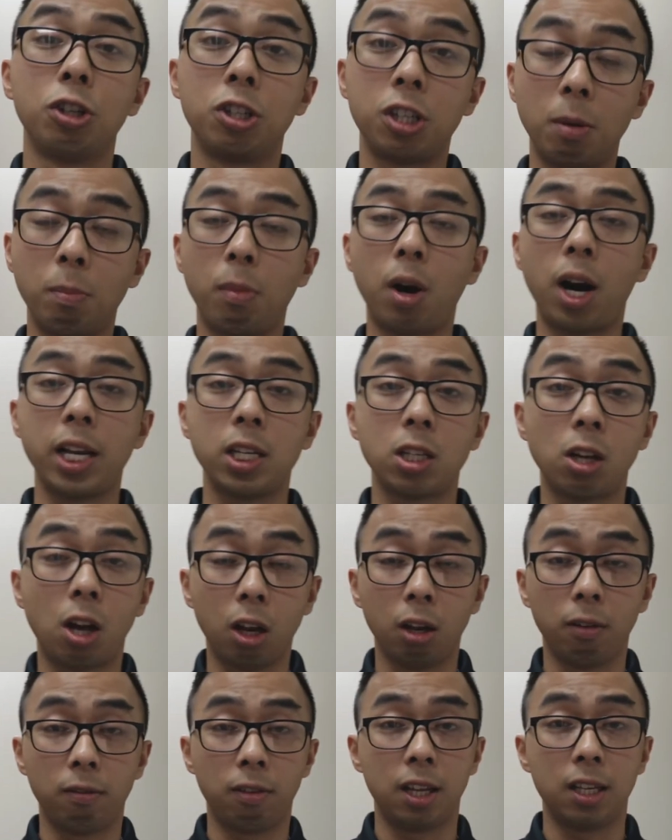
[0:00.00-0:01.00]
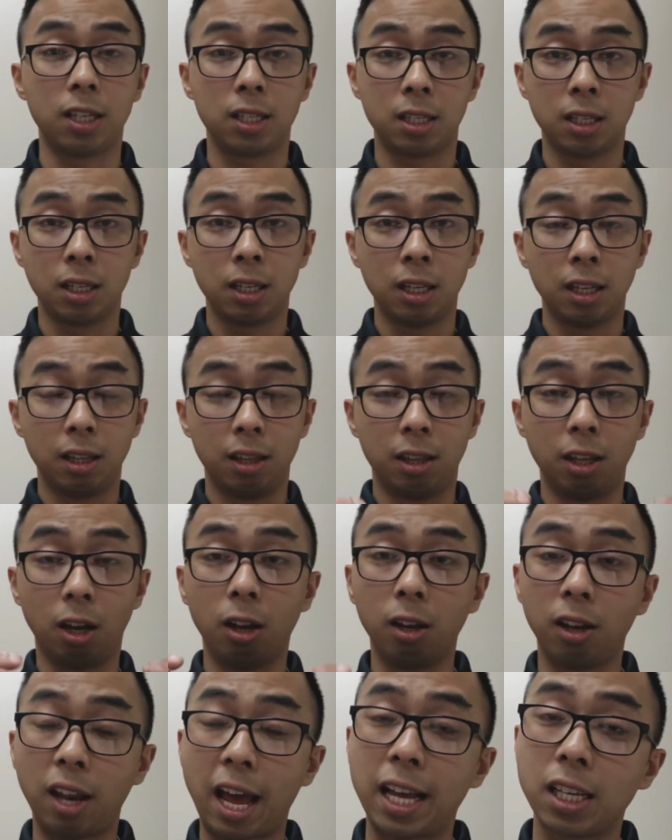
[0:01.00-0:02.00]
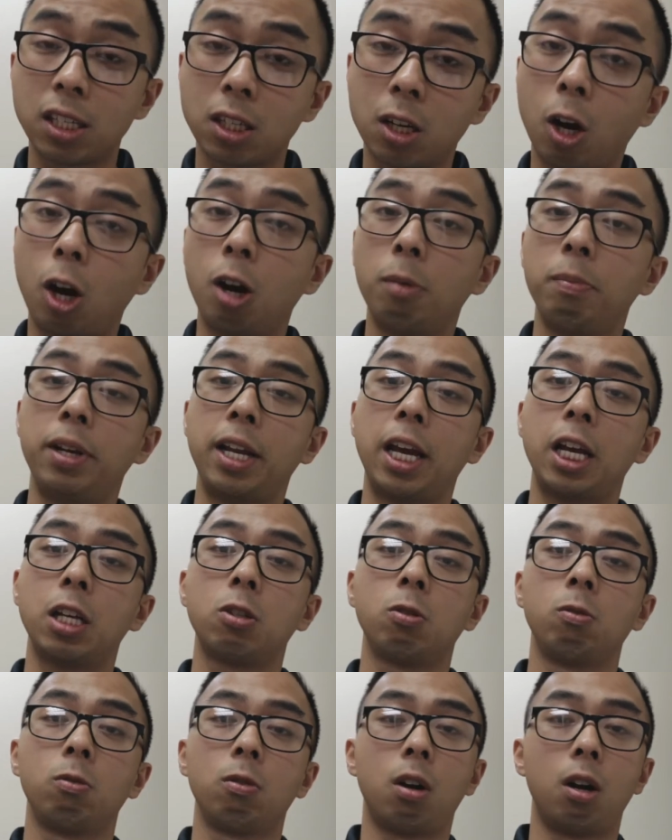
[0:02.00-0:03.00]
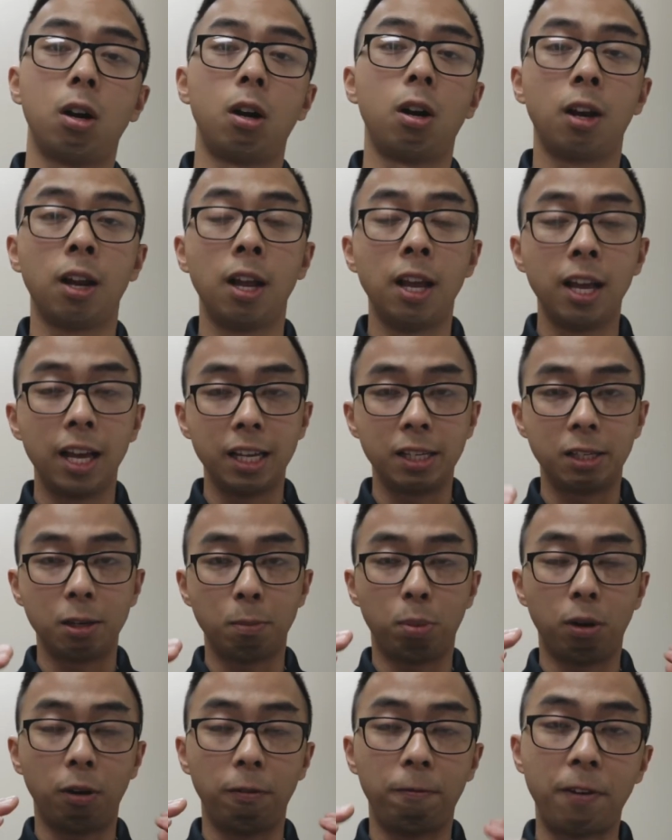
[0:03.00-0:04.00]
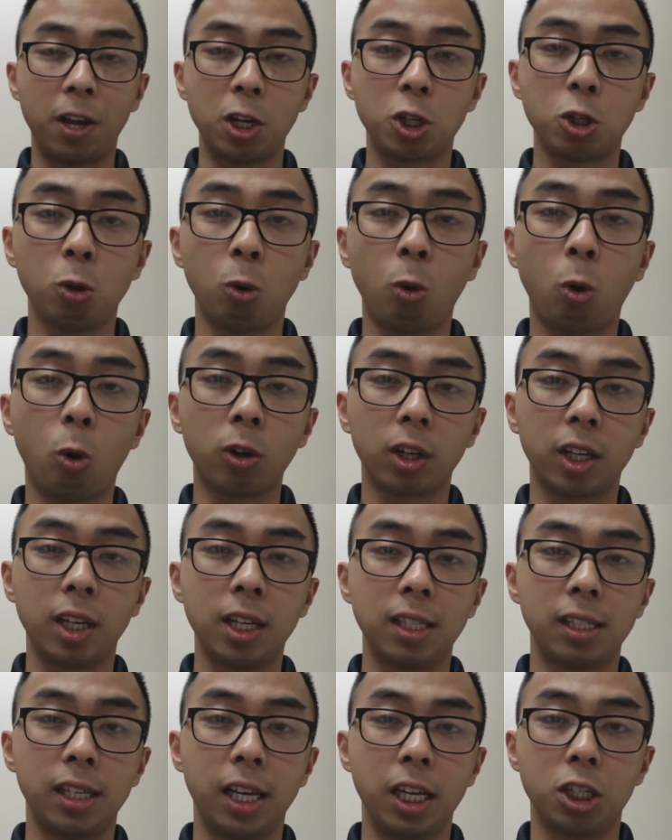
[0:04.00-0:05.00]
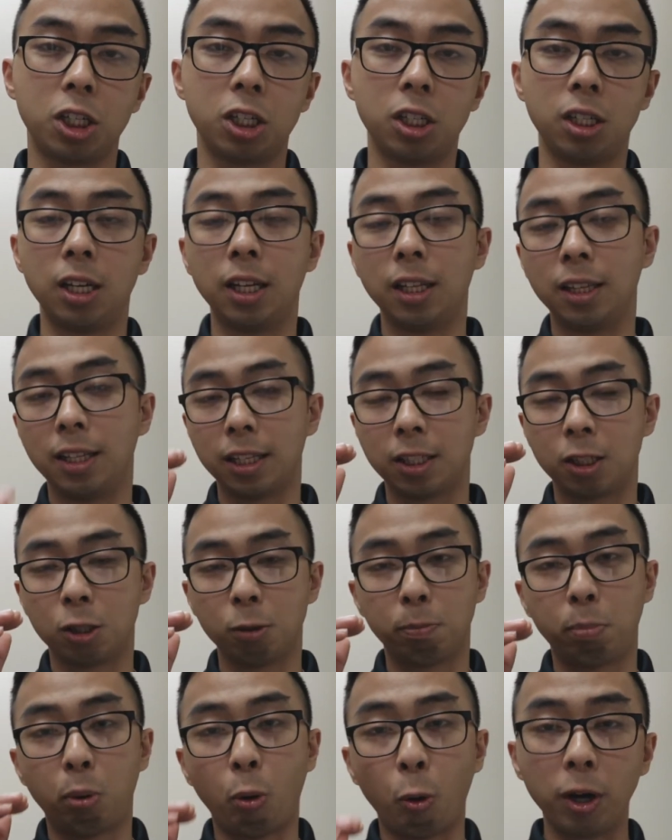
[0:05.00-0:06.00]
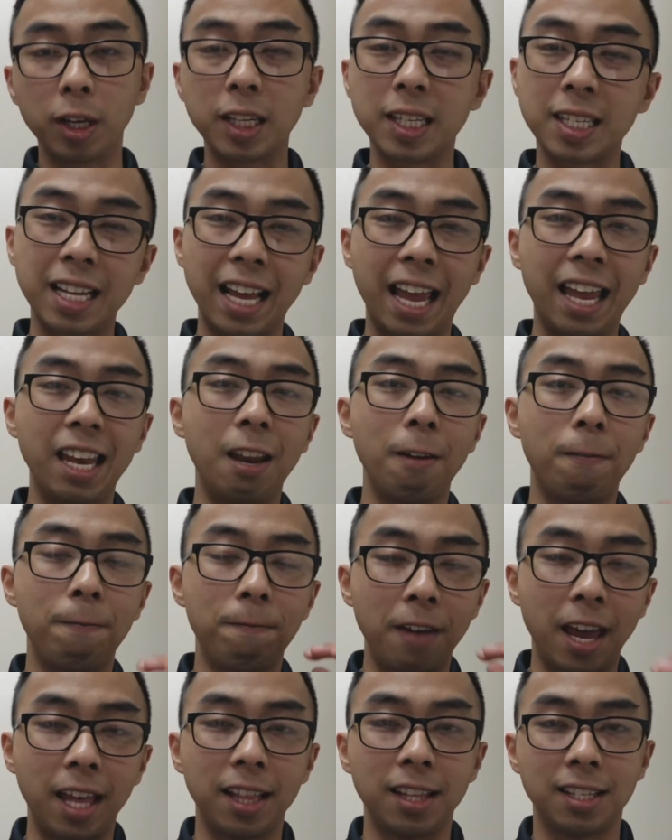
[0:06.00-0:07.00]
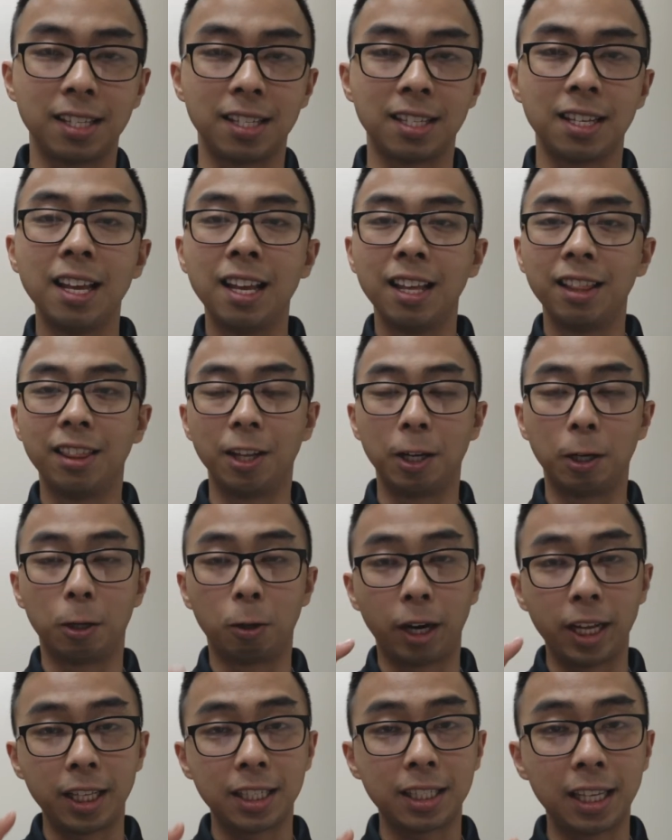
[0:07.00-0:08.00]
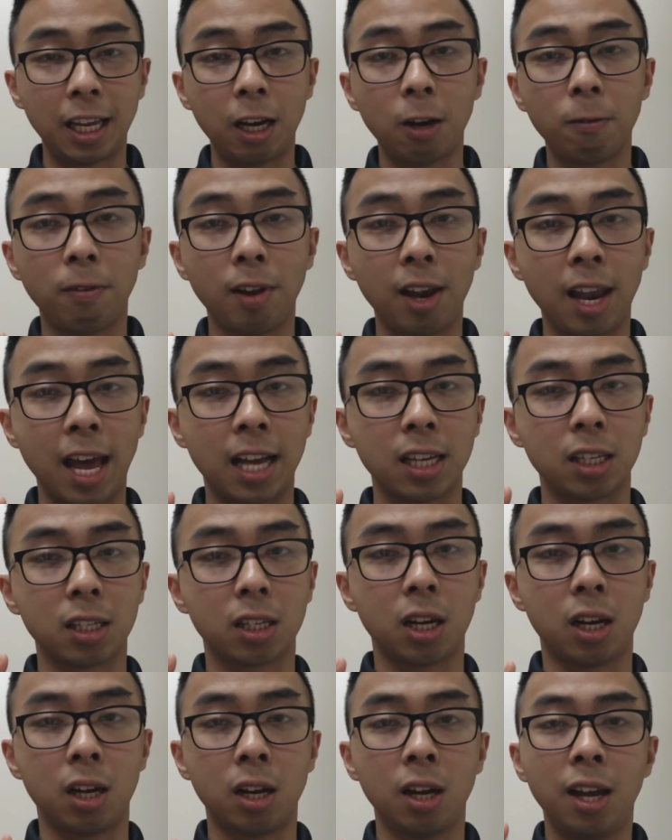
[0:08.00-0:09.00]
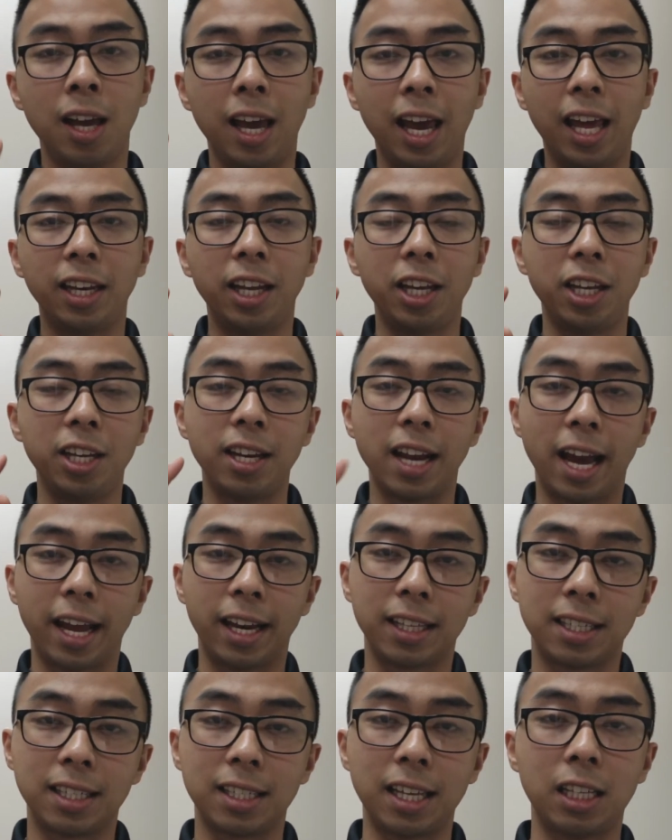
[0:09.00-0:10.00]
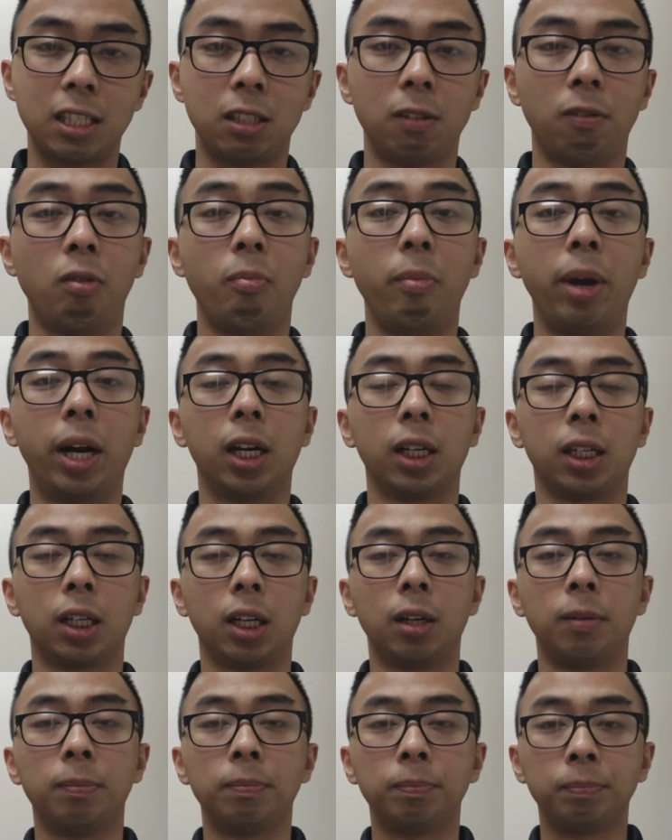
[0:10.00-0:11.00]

summarize all of this, the Alaska Army National Guard is a professional organization that supports and defends the great state of Alaska and the United States of America.